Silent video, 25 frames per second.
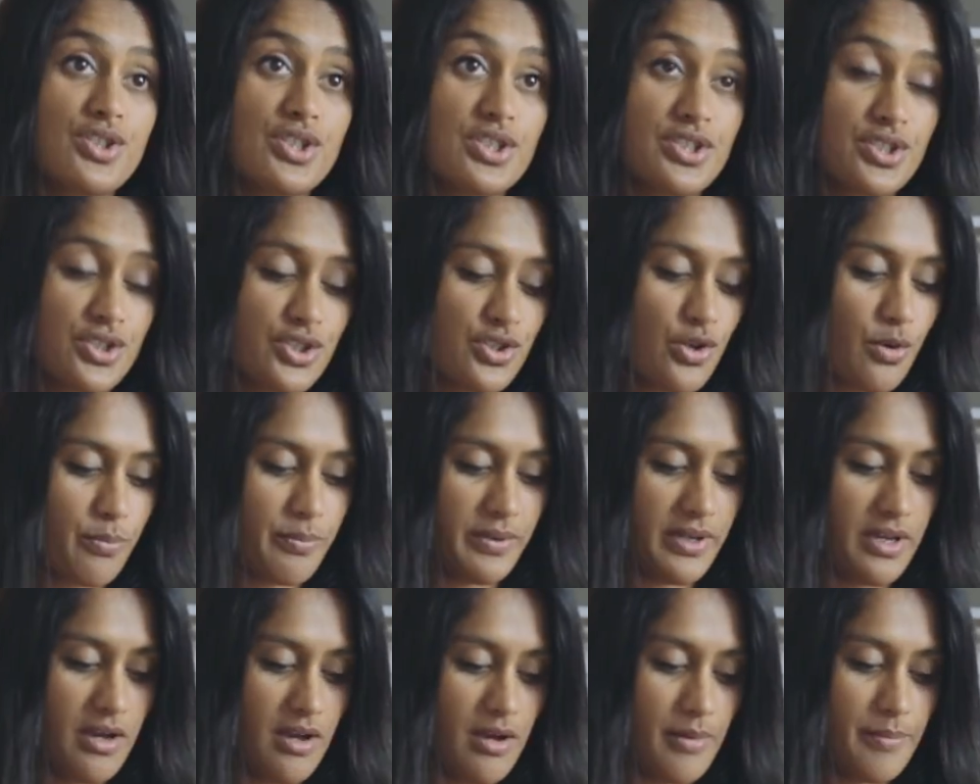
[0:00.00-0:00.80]
just chop
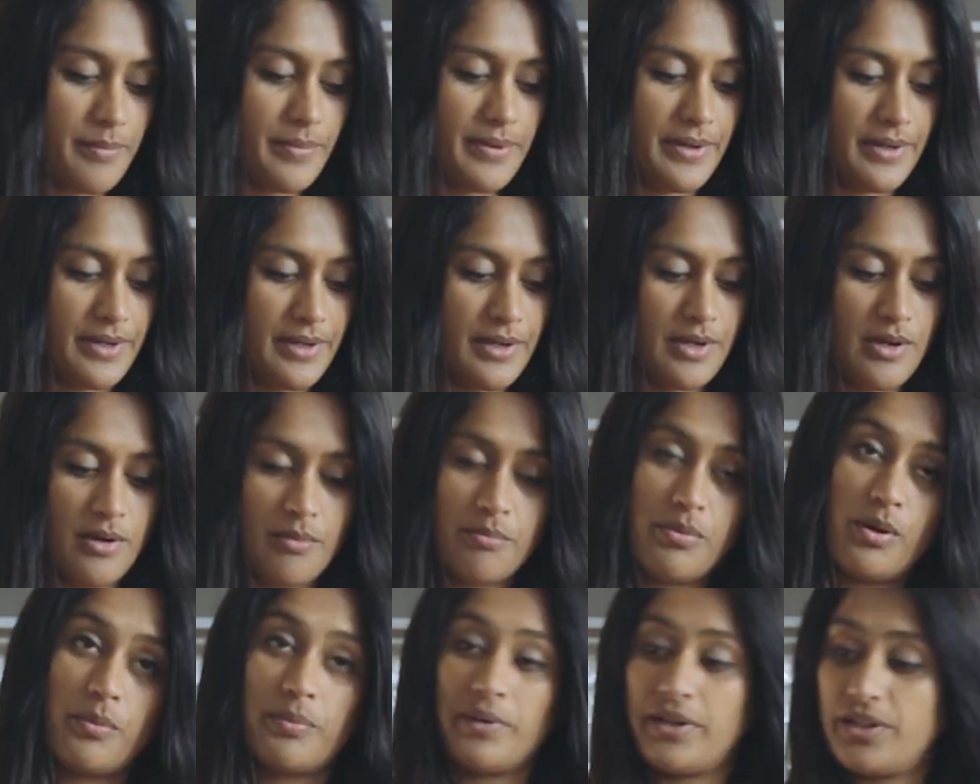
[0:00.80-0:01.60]
it up,
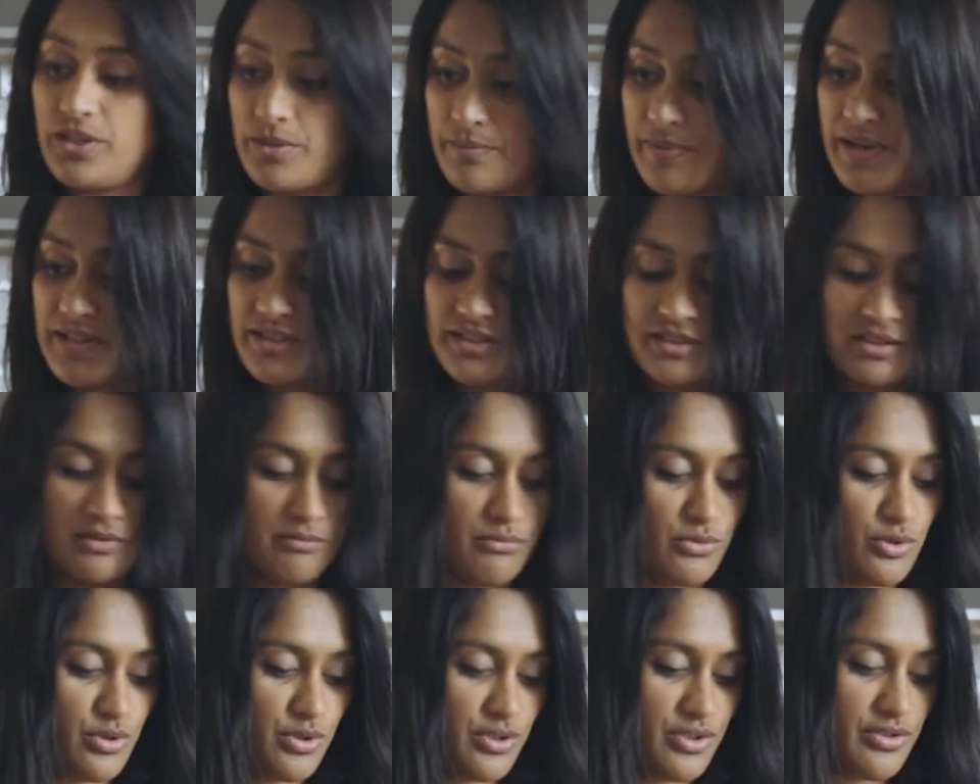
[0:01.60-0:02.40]
pop it in your pestle
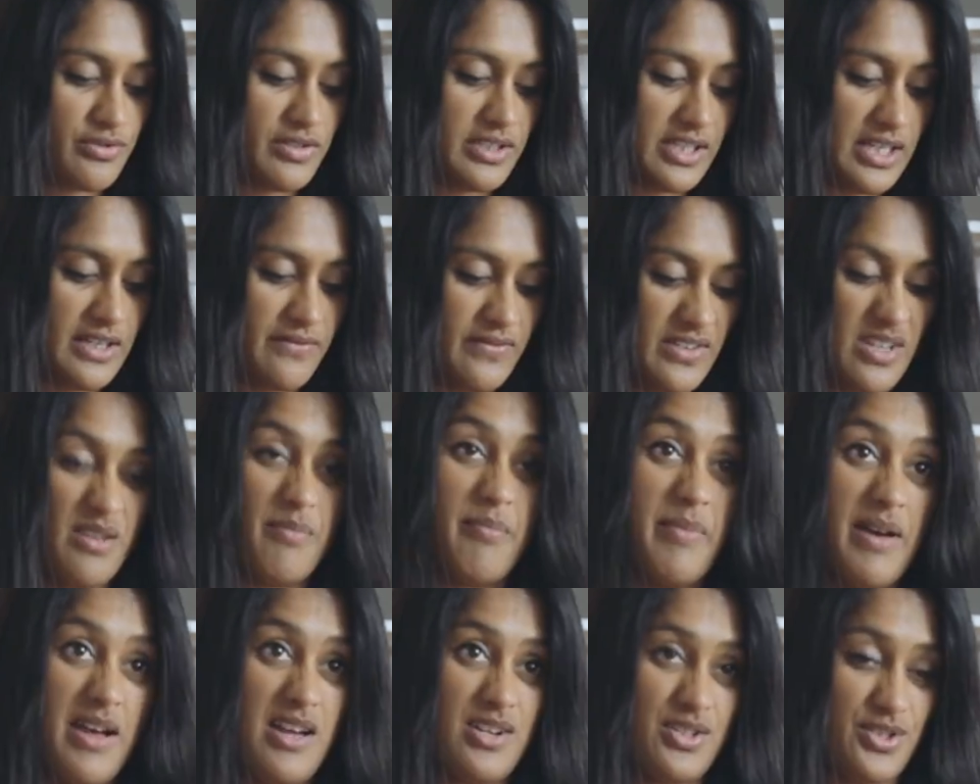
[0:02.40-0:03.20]
and mortar and give it a
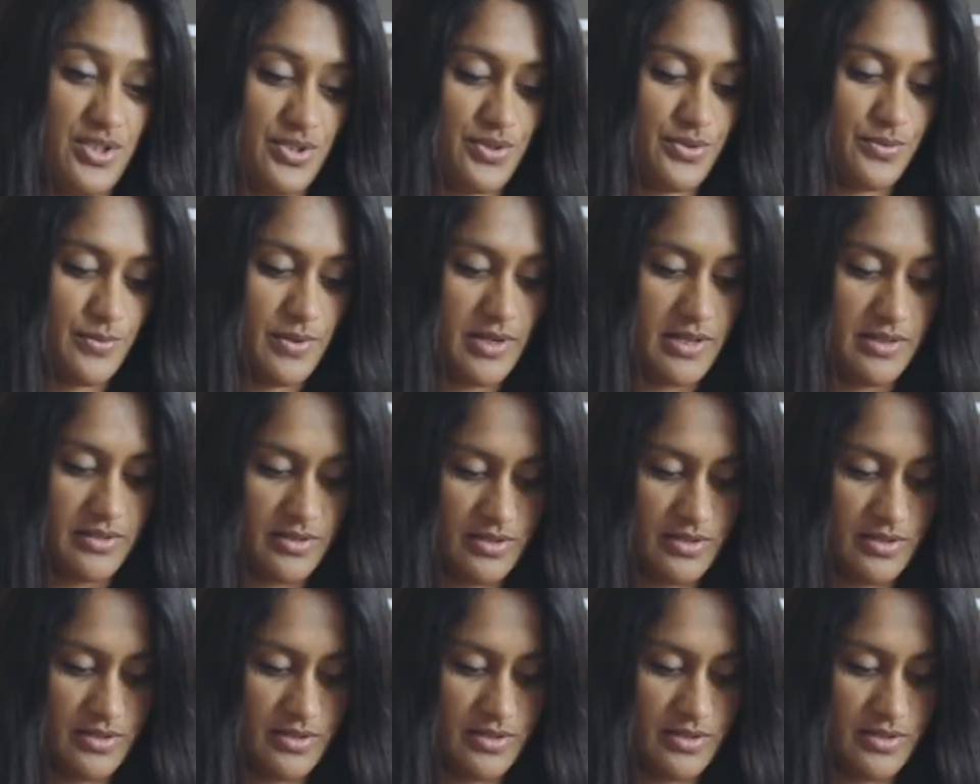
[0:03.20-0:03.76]
bash as well.